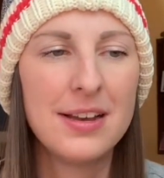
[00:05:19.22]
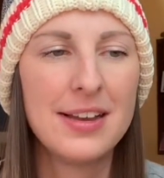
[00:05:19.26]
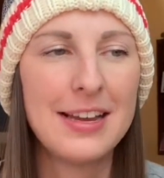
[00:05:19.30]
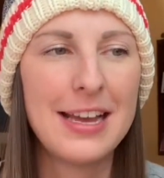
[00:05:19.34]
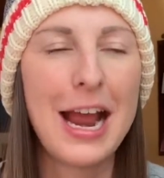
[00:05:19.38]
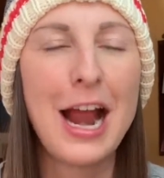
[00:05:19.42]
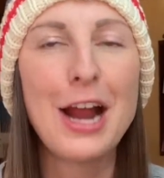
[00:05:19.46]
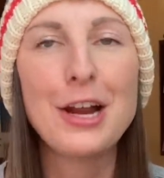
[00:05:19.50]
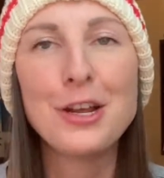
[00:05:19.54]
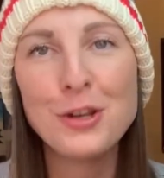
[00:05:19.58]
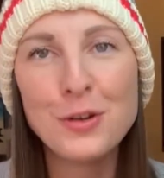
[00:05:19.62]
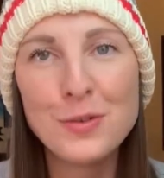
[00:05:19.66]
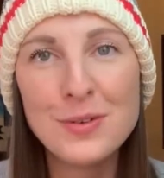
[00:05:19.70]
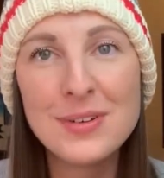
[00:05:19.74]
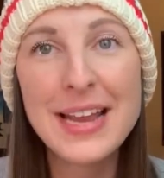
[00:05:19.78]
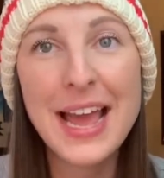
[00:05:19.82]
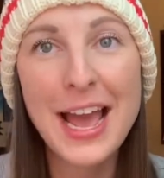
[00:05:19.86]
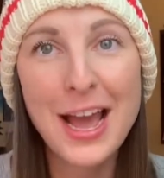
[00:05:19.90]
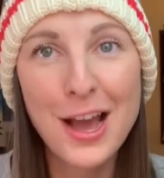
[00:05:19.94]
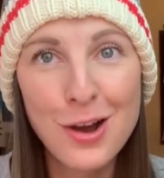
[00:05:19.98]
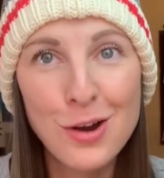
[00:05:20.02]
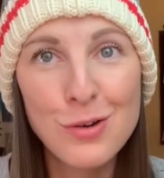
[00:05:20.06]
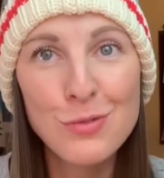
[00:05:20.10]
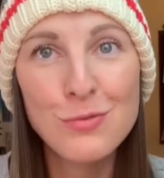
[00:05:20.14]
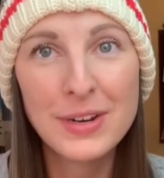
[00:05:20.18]
Are you
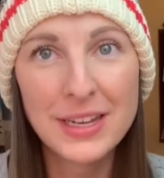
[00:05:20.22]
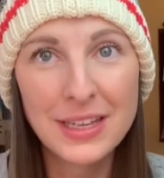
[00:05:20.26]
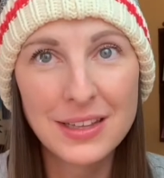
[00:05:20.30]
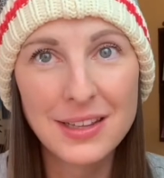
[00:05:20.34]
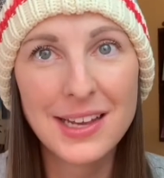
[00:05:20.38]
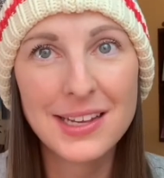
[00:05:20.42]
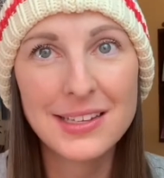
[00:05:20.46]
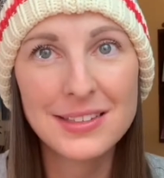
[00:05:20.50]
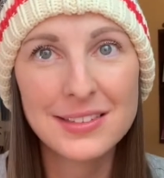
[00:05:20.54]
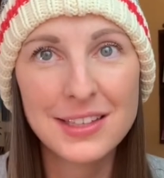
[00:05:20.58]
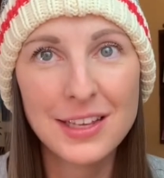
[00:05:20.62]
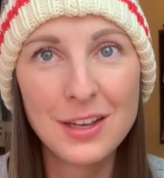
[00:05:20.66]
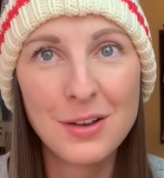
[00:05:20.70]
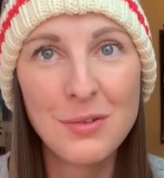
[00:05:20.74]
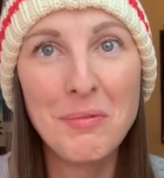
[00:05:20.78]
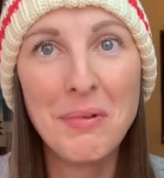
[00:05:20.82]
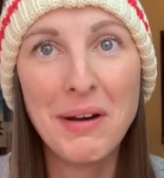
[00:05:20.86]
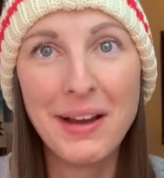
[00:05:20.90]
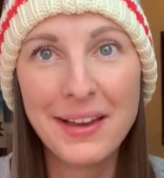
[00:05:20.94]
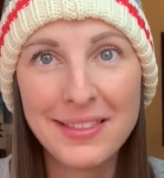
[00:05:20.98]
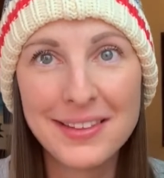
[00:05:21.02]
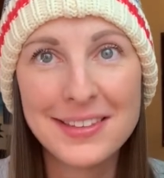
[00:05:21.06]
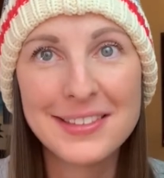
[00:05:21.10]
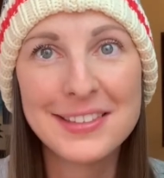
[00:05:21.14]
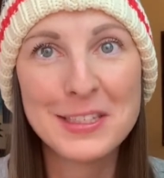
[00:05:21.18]
now realizing
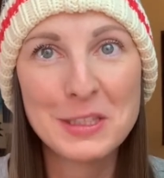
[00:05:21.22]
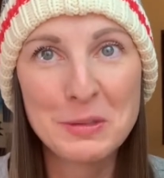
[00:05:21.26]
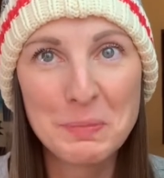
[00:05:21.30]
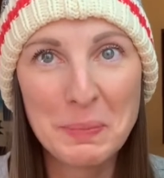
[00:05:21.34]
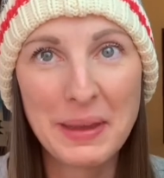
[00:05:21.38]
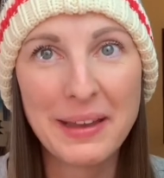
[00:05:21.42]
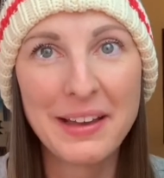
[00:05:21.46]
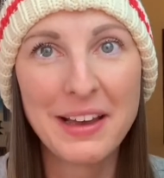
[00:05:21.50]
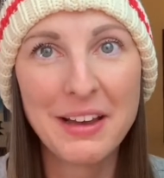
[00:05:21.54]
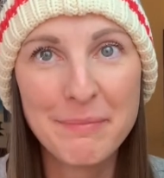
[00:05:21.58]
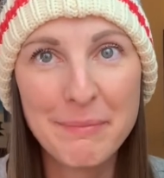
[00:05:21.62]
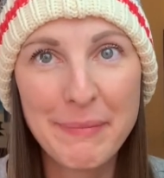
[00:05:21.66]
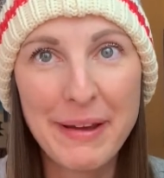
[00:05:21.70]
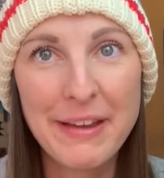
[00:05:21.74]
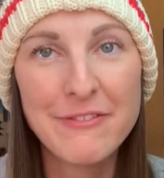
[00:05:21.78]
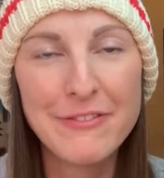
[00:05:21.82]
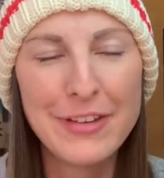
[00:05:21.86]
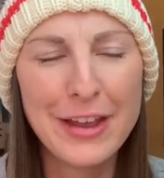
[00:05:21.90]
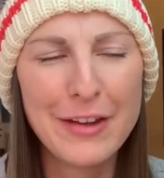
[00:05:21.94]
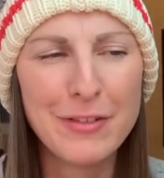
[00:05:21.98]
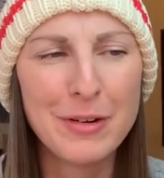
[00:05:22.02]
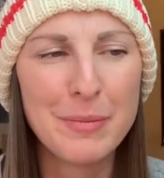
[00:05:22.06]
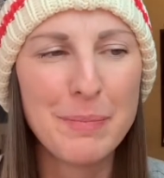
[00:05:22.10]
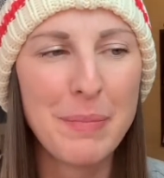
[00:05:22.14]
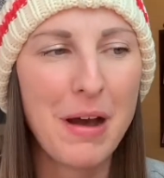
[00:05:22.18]
why this has become my
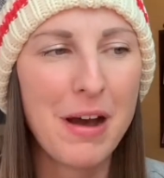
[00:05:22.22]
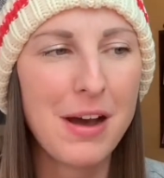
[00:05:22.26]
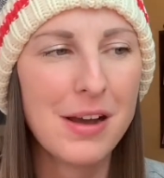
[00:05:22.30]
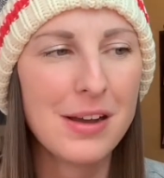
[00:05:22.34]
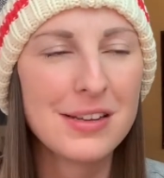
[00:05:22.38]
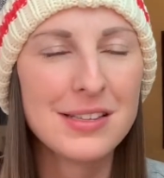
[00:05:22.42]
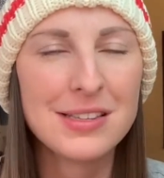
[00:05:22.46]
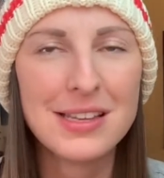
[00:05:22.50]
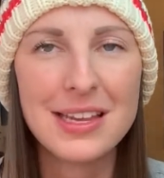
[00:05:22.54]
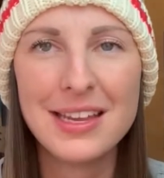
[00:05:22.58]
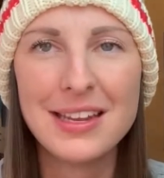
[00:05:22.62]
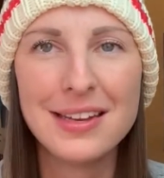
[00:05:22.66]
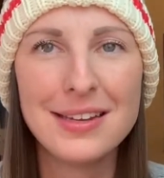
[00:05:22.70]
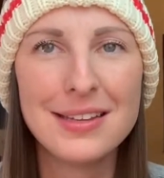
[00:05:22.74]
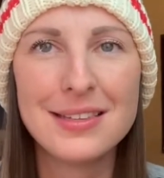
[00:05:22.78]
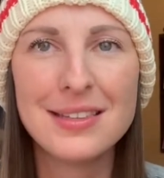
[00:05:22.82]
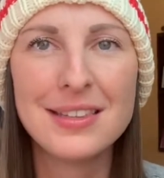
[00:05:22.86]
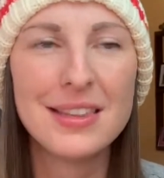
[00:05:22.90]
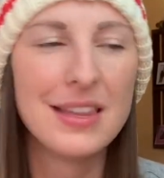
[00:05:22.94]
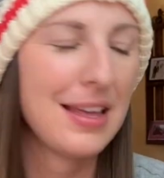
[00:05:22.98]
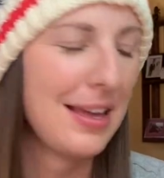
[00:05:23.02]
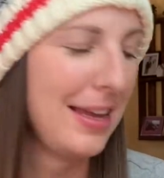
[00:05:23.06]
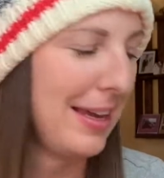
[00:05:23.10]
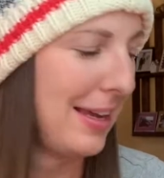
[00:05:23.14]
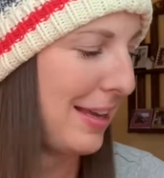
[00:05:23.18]
favorite box? It is
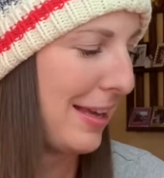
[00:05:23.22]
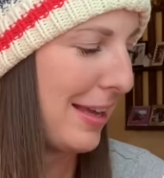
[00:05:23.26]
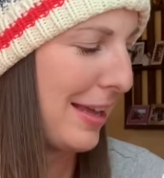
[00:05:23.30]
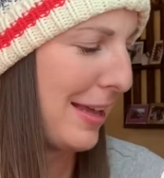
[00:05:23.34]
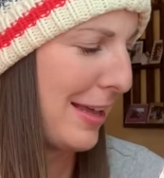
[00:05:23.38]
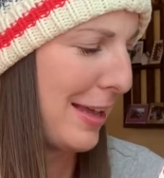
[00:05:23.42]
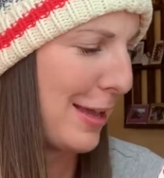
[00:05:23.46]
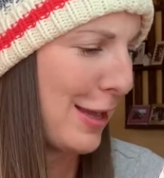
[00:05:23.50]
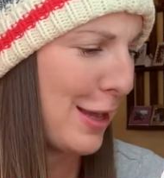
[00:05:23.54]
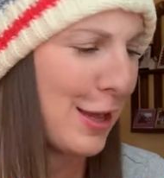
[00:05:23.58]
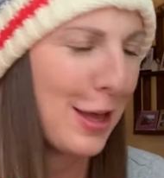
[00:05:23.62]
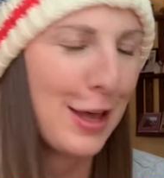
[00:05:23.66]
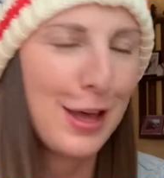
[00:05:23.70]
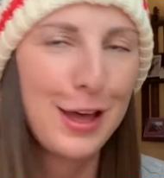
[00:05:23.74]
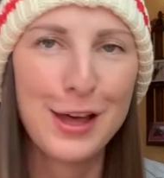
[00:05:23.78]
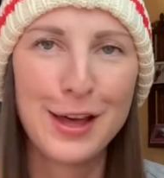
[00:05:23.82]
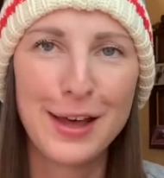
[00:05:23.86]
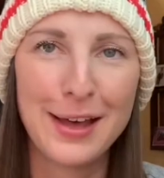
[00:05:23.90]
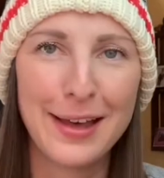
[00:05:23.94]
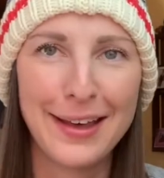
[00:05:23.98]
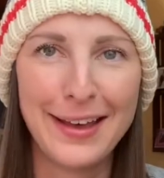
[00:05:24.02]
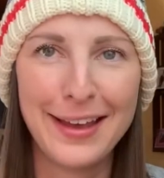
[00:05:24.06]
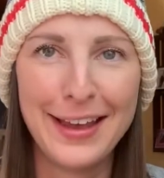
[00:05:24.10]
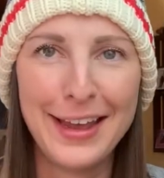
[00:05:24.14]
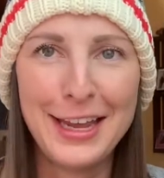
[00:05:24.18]
like,
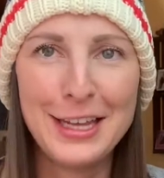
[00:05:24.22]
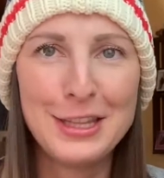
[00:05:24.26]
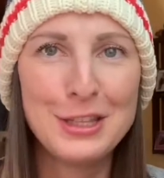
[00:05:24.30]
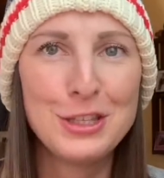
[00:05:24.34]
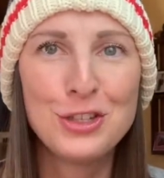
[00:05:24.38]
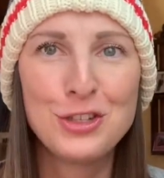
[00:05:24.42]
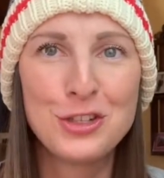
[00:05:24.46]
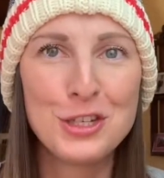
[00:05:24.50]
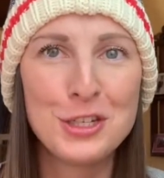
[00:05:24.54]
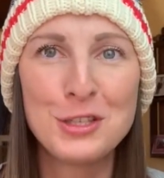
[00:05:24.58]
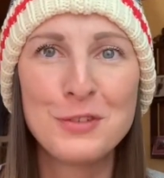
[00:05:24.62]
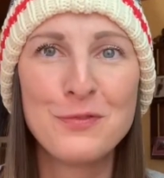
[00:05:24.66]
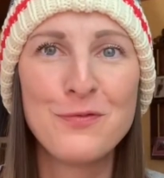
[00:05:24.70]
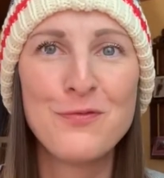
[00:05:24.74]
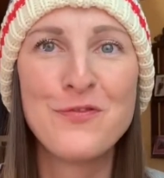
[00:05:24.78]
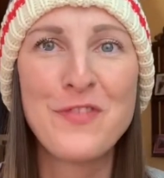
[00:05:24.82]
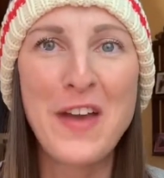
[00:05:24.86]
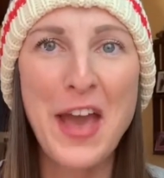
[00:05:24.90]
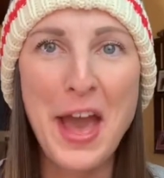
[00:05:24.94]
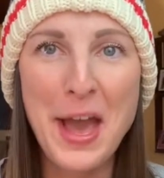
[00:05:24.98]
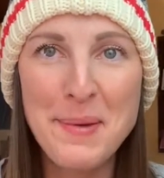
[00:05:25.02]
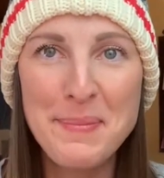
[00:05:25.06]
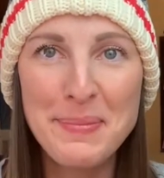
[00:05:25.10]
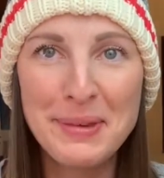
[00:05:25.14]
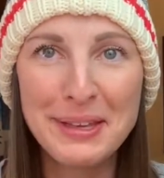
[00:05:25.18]
it's just
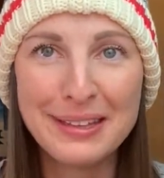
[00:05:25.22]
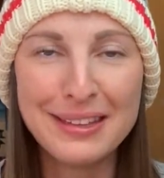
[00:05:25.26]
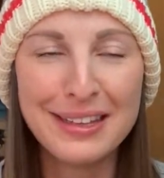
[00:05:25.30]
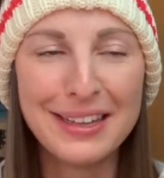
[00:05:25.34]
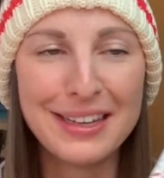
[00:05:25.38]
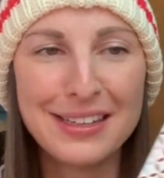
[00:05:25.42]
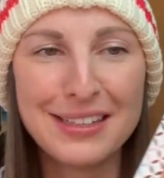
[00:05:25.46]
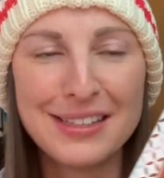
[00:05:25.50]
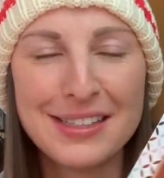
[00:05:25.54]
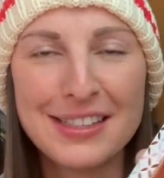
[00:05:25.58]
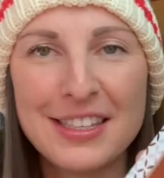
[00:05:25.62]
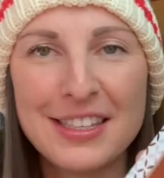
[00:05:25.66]
fabulous.